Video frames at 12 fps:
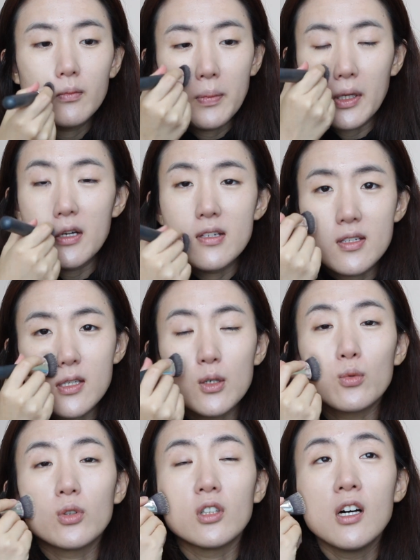because it
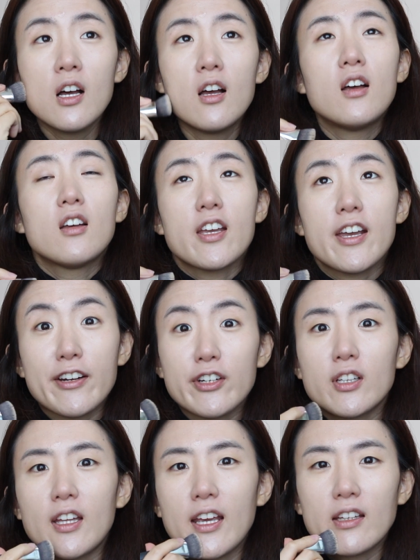will
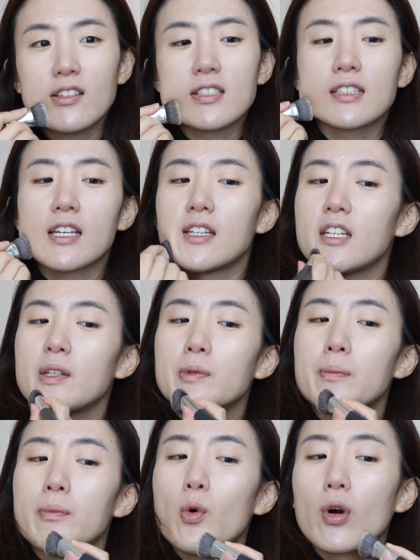irritate the skin
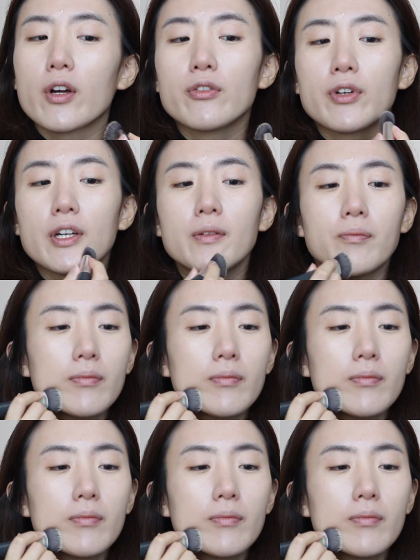even more, right?